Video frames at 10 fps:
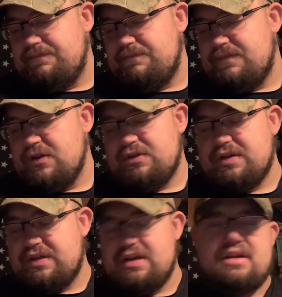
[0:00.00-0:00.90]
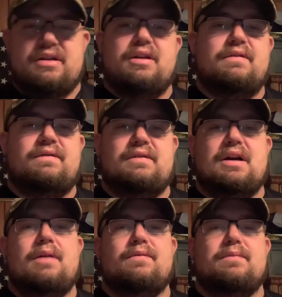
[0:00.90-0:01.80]
There's just not enough
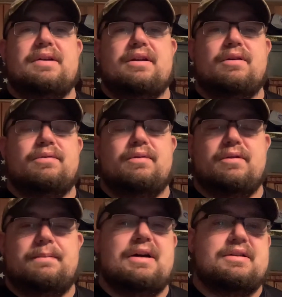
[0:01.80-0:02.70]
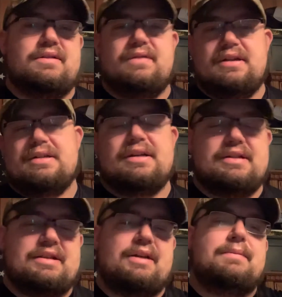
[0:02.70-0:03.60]
time for me to go through all the positive things I could
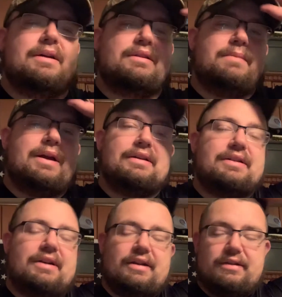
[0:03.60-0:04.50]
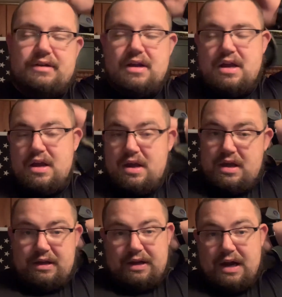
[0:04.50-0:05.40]
say about the Magnus heads.
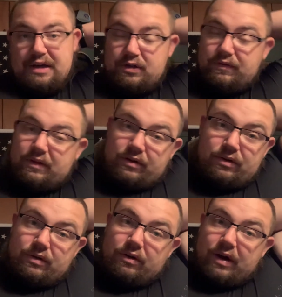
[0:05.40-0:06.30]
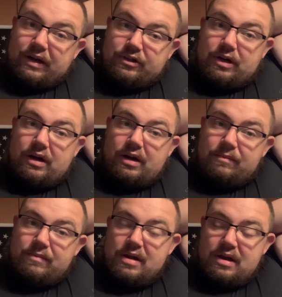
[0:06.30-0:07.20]
Guys over there do a great job.
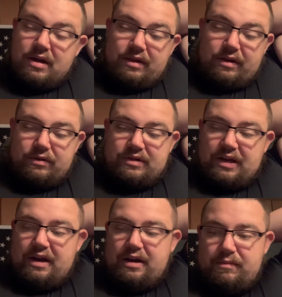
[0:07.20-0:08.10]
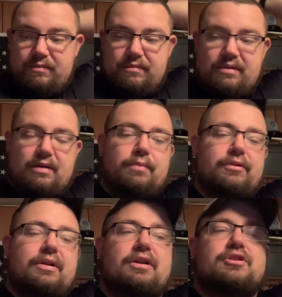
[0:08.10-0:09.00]
Their team, their
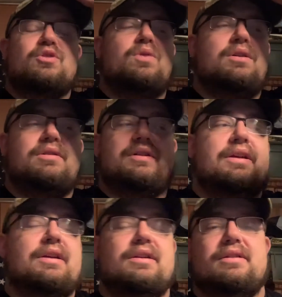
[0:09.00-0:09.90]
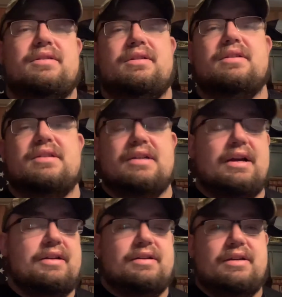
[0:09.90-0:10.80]
production quality is
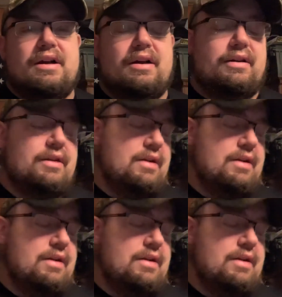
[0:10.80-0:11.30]
second to none.